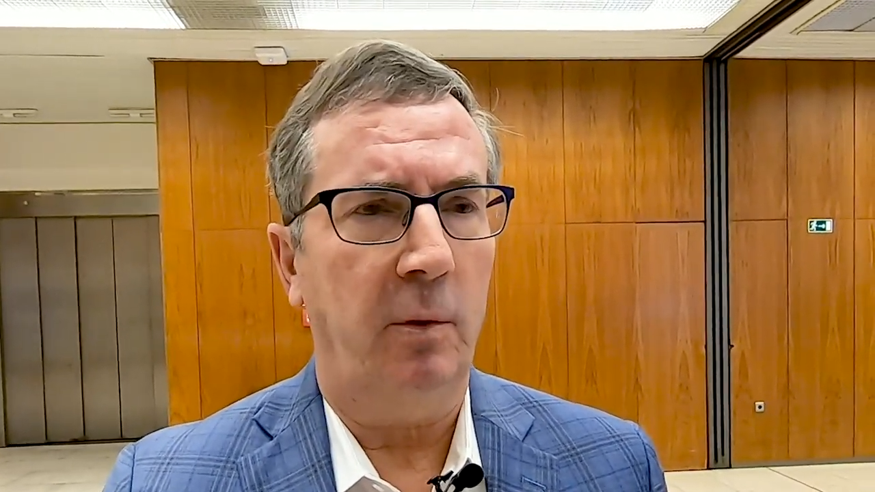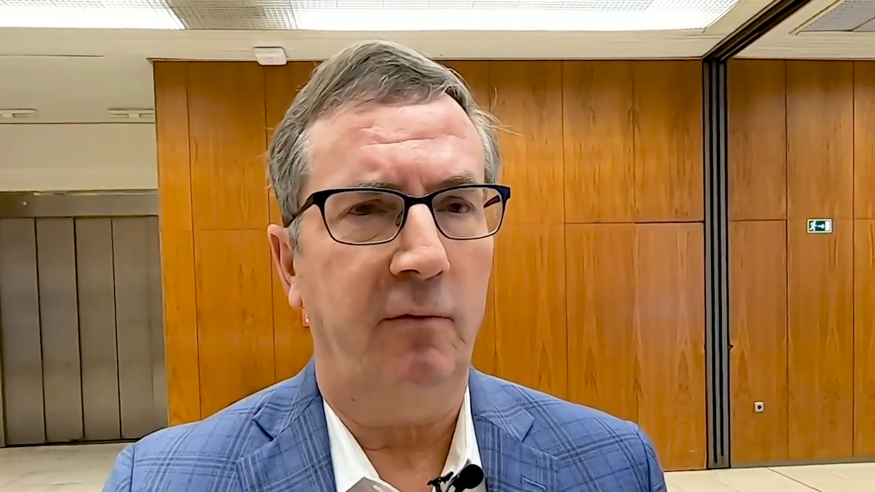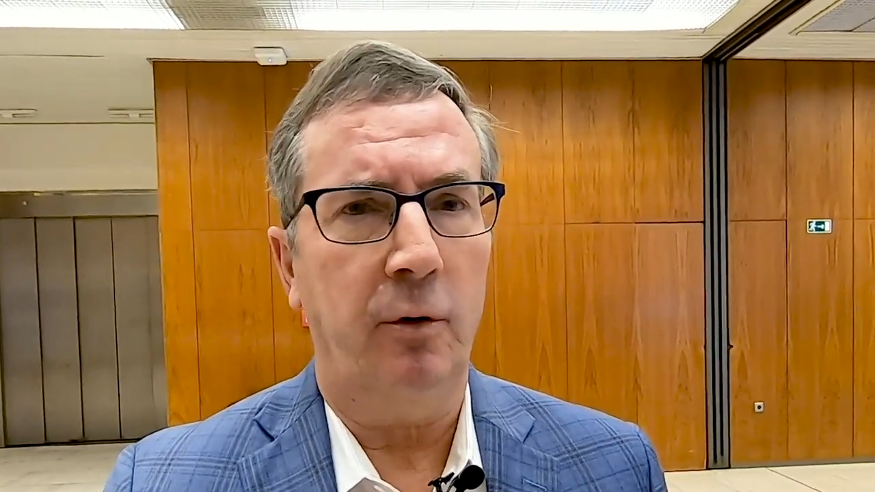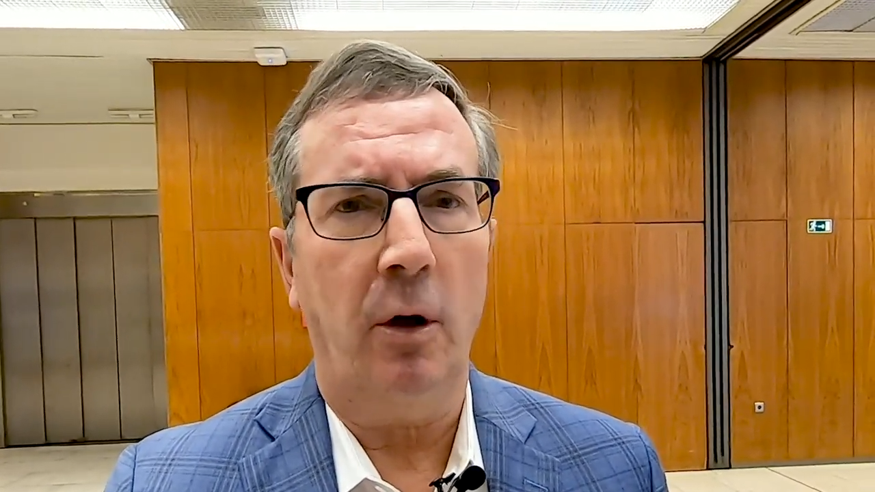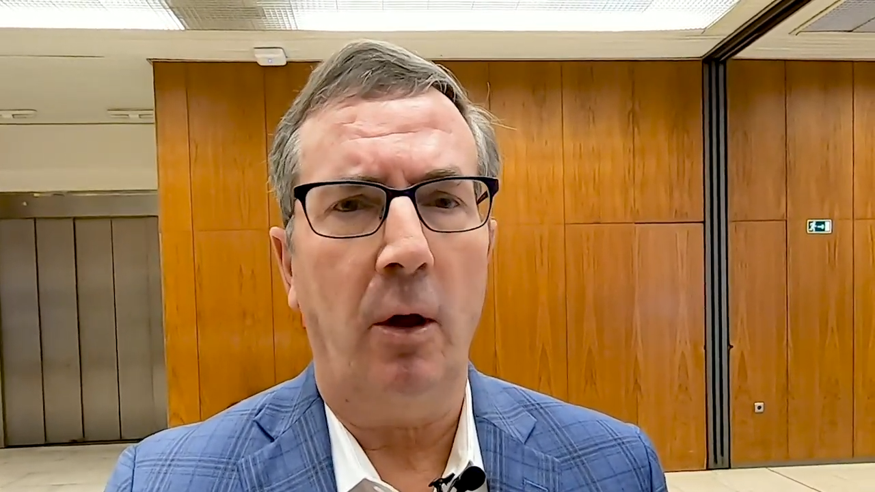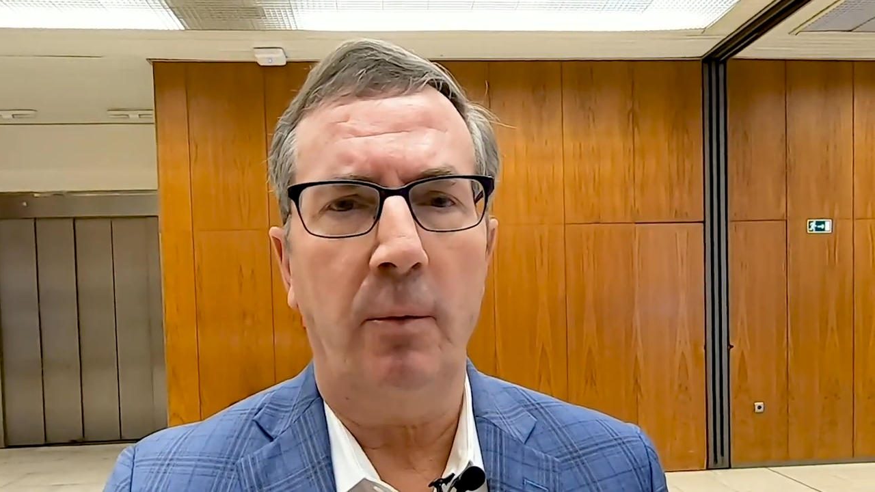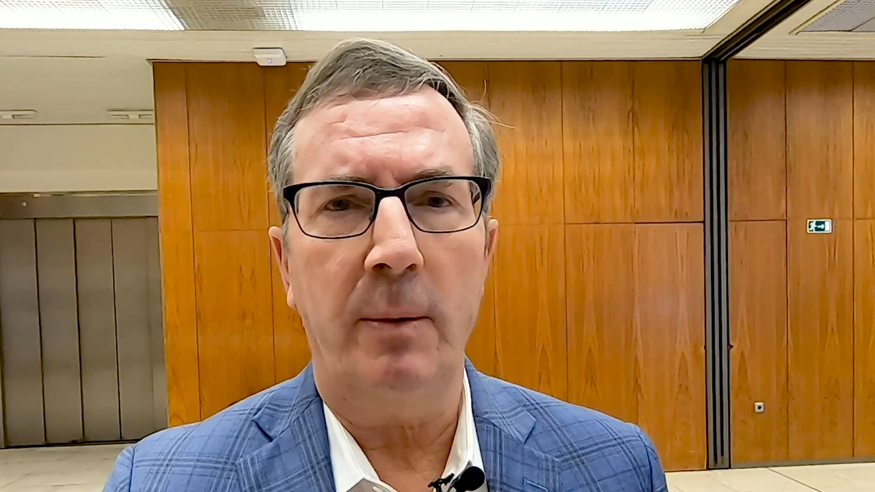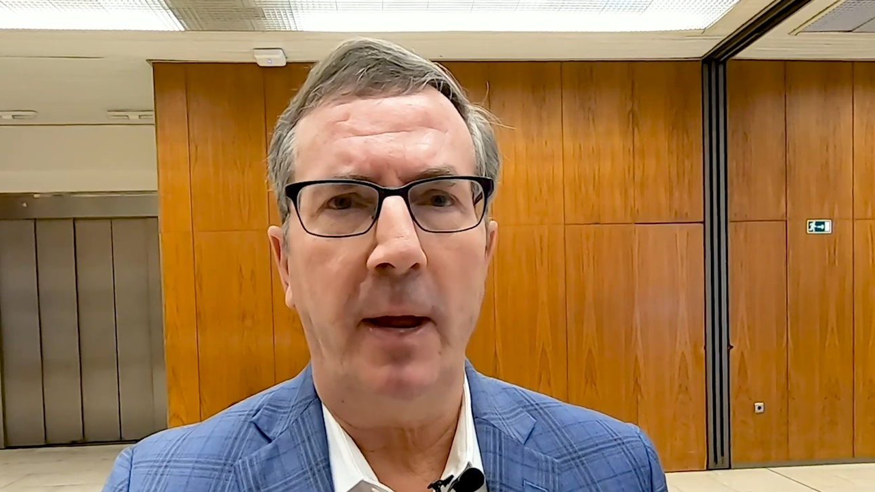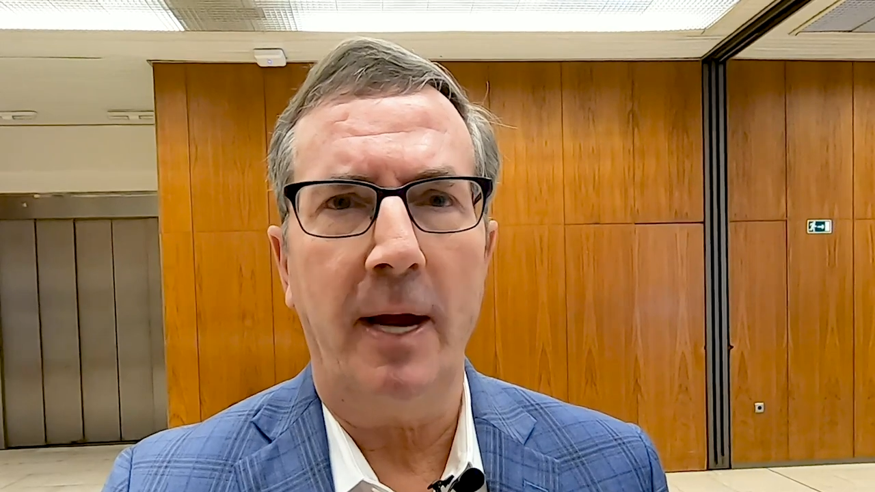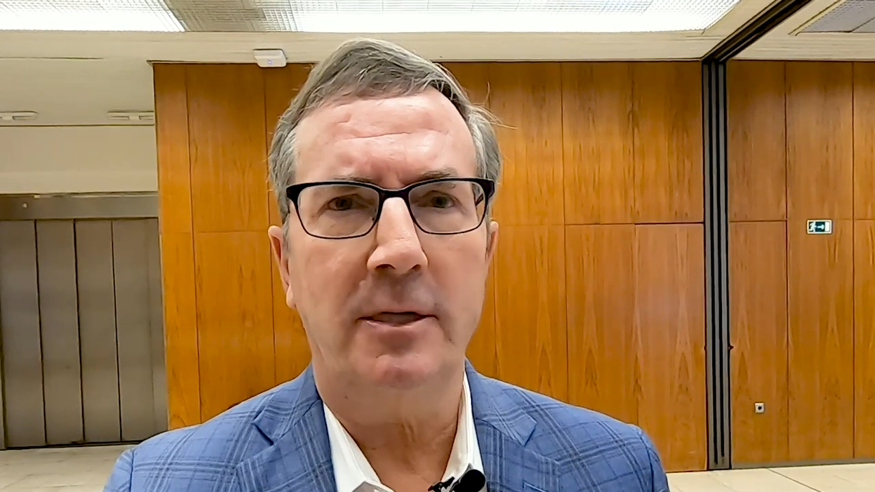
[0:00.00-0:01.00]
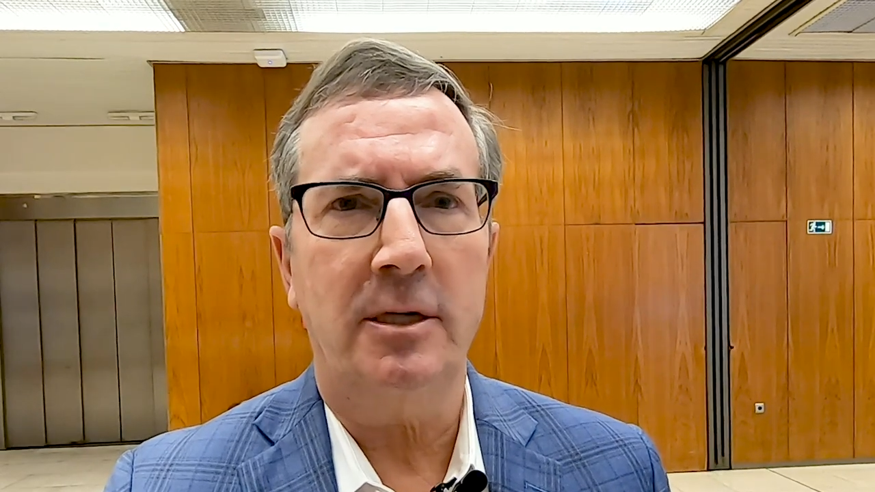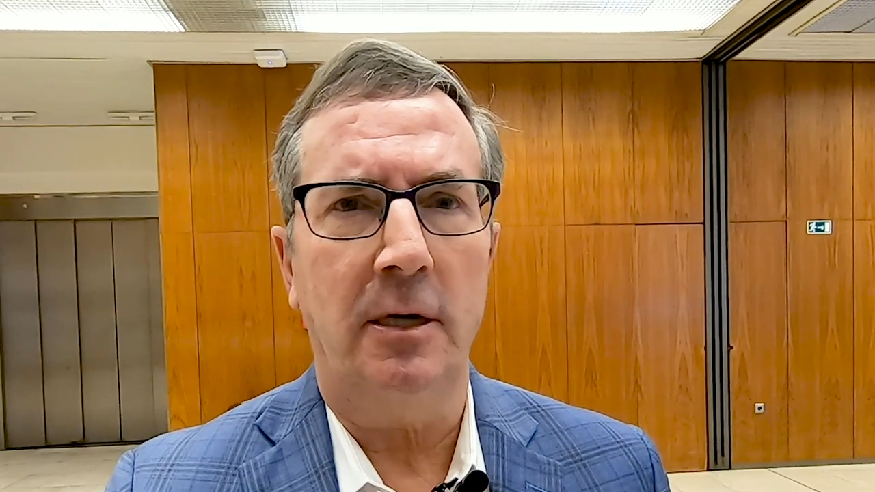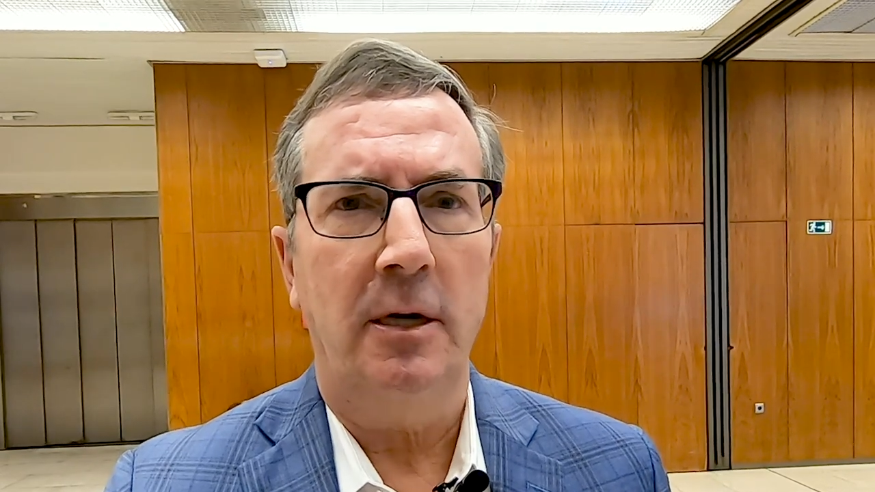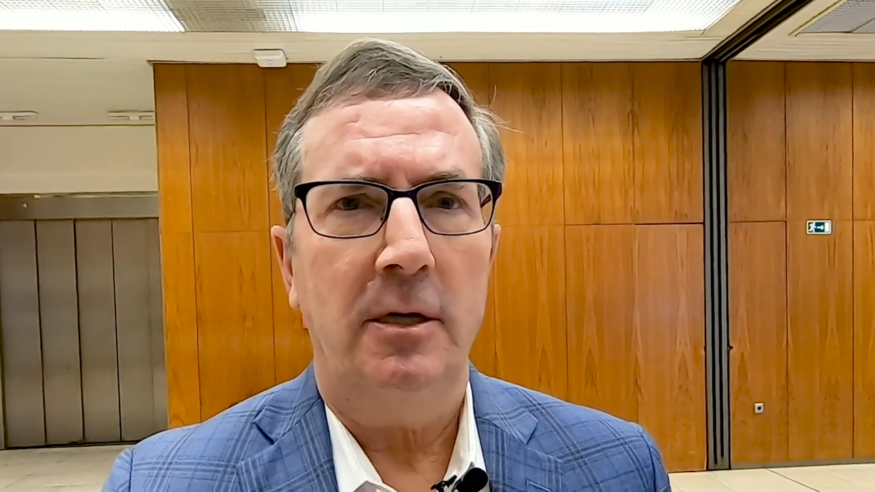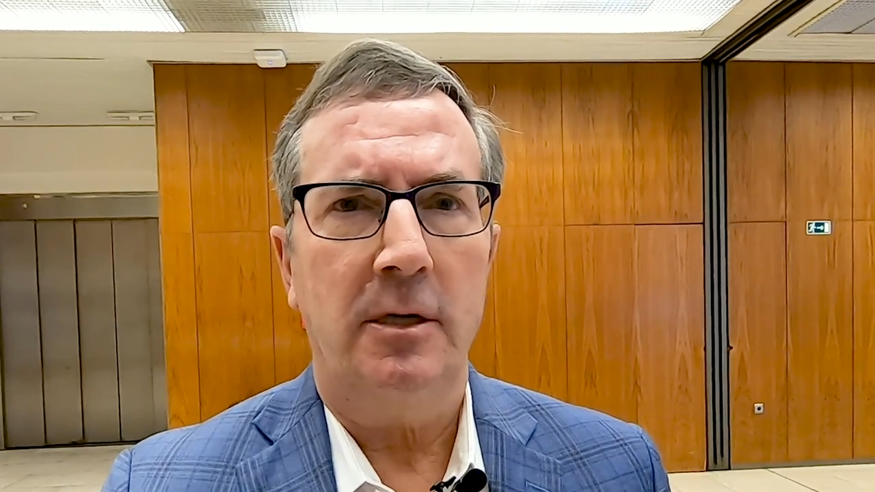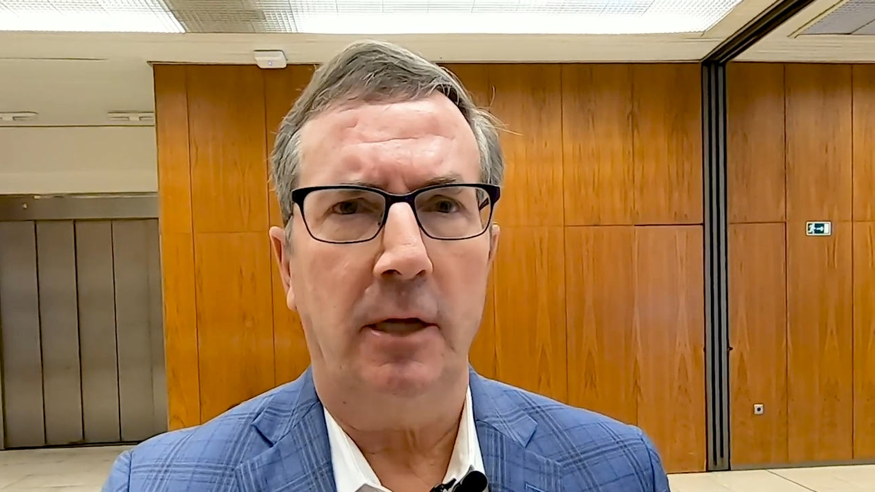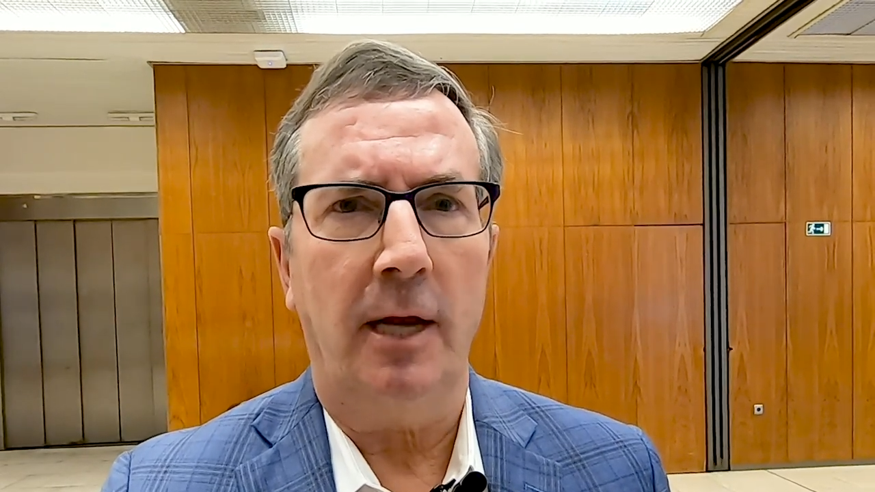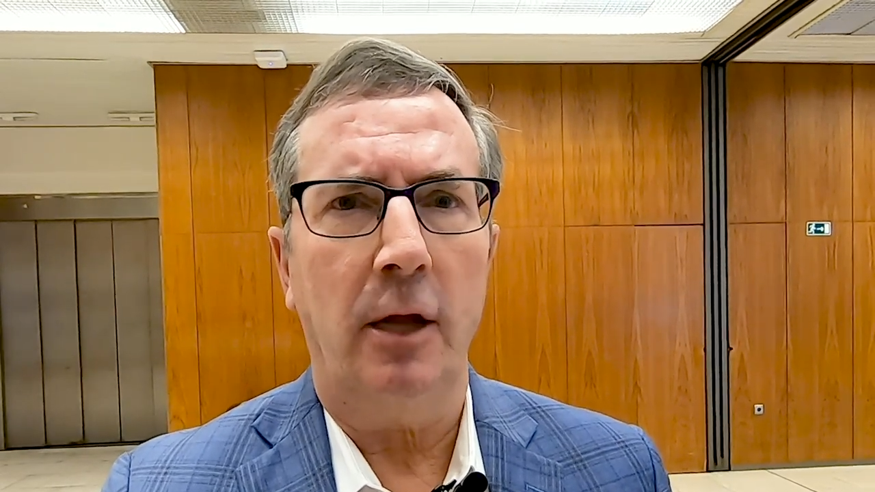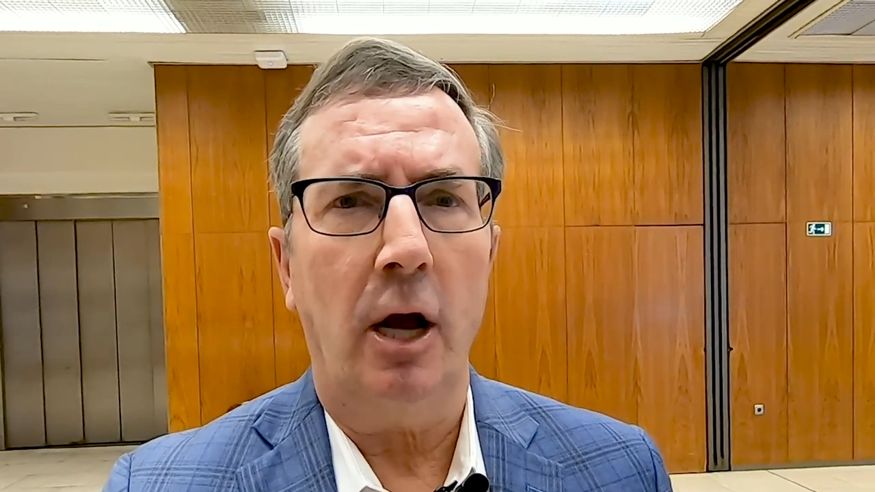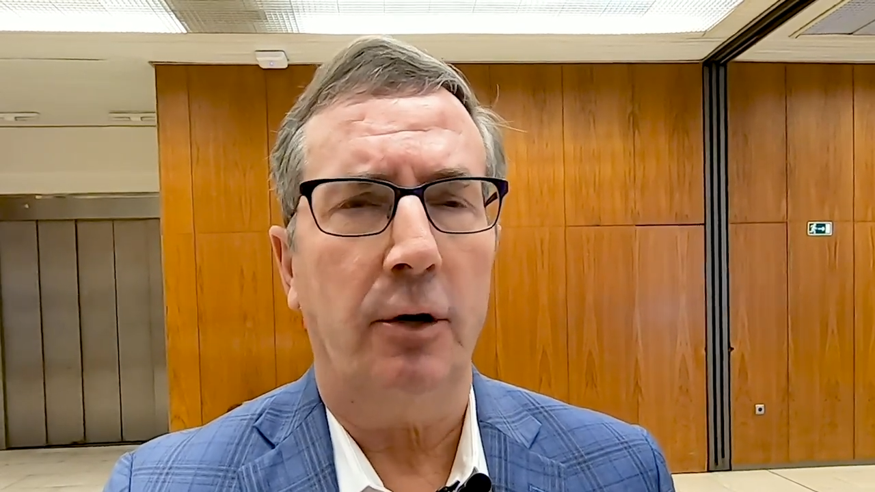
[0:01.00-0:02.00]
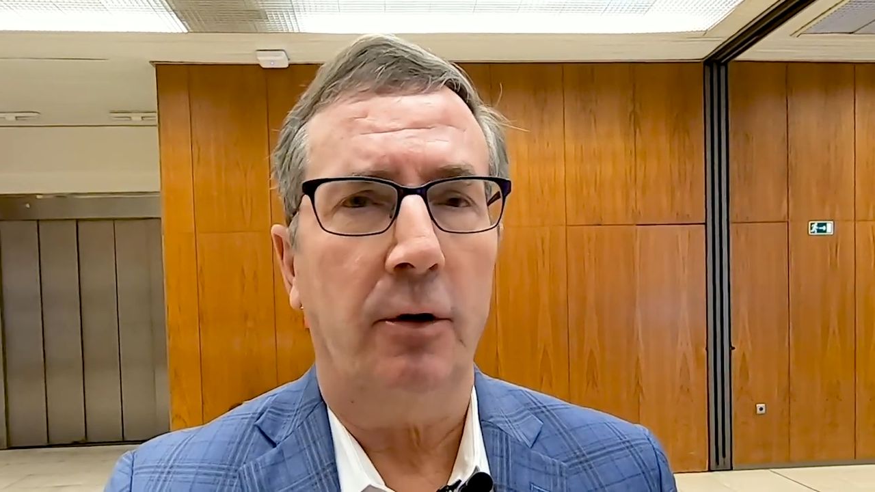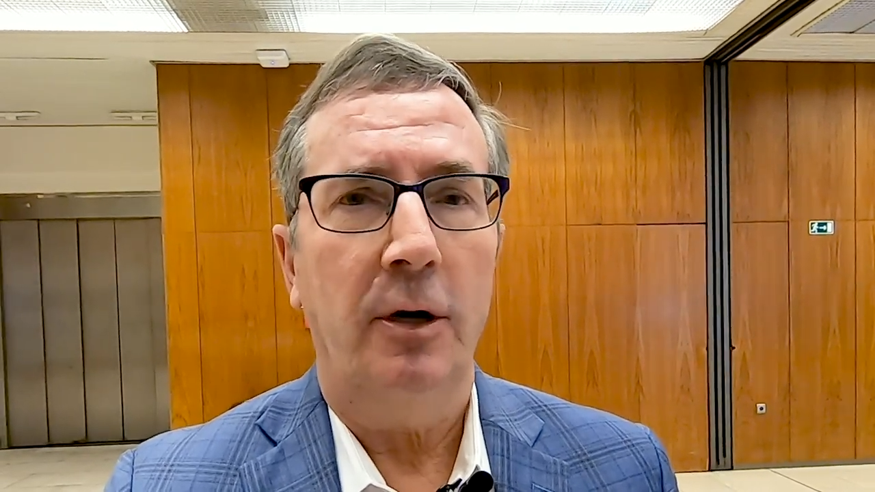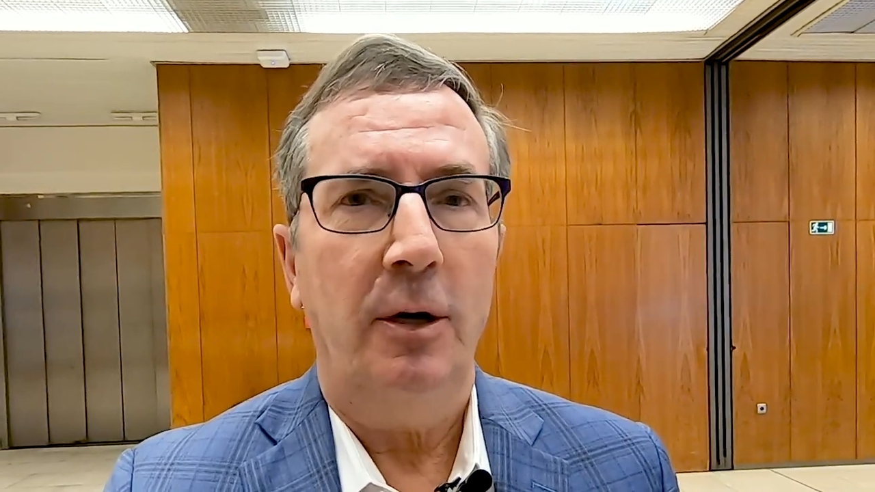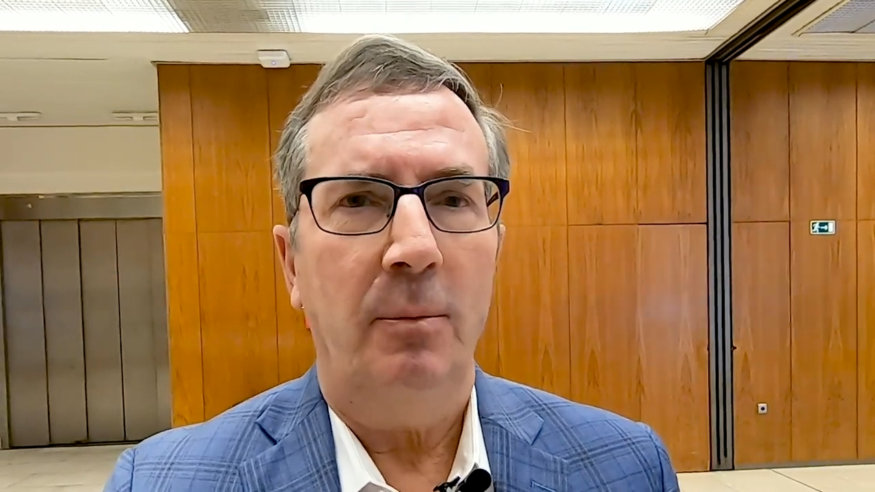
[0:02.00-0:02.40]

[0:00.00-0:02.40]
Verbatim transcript: revert all the way back to, to light lager.